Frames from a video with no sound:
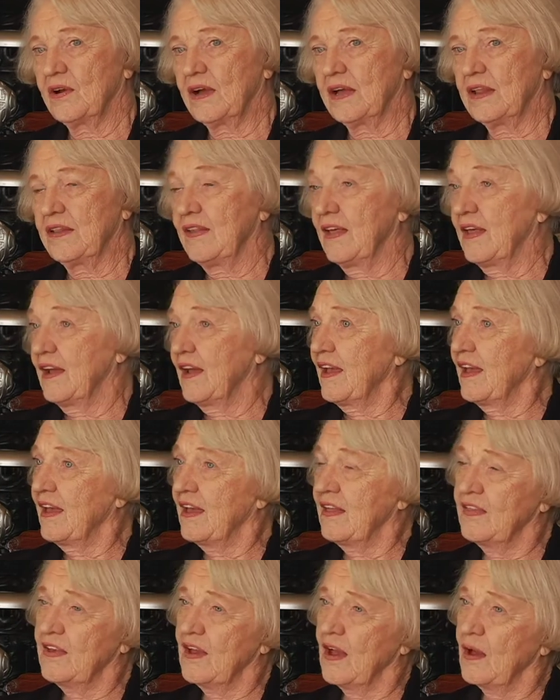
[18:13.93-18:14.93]
And then I
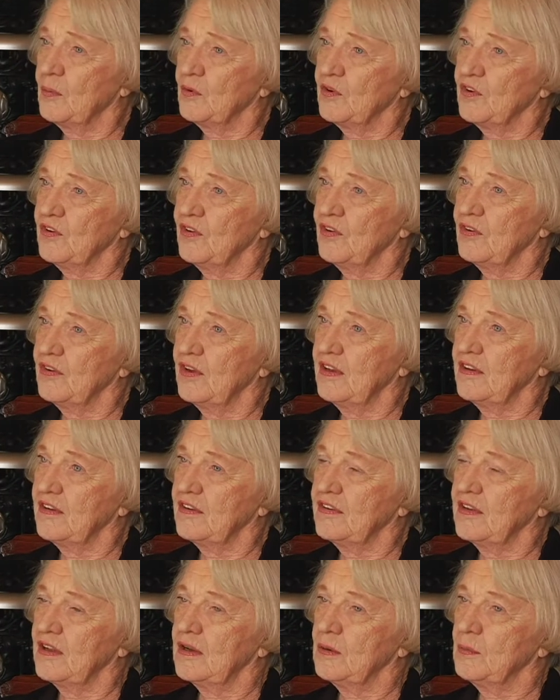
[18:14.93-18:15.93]
had the opportunity to
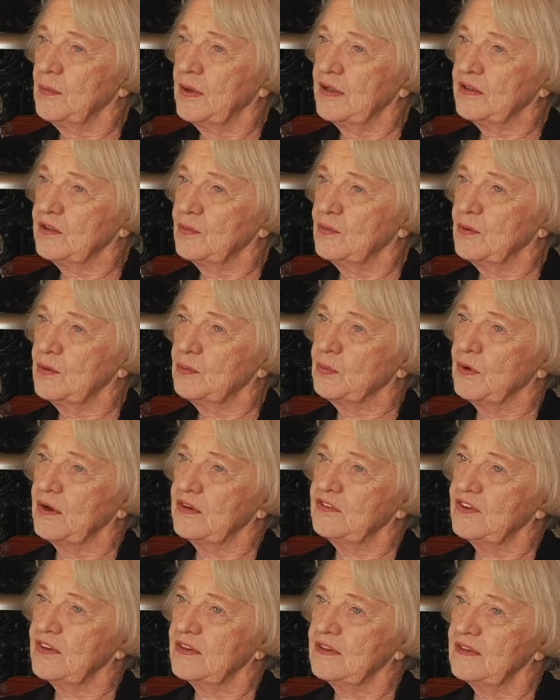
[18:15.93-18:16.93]
tell them about the quilt
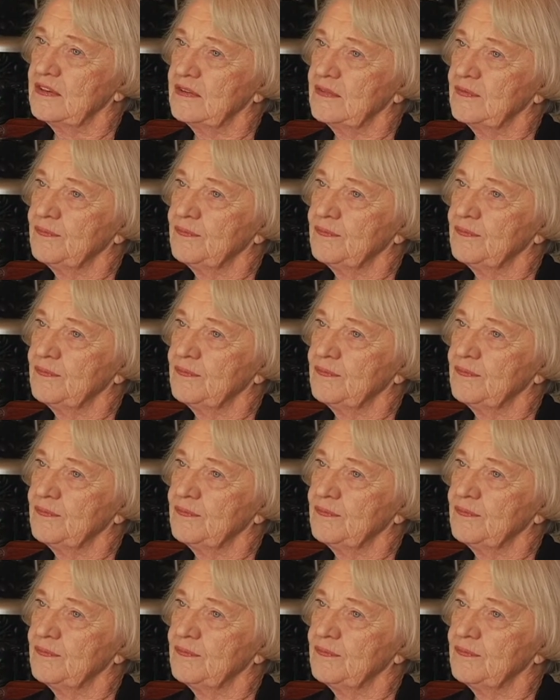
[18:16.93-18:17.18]
project,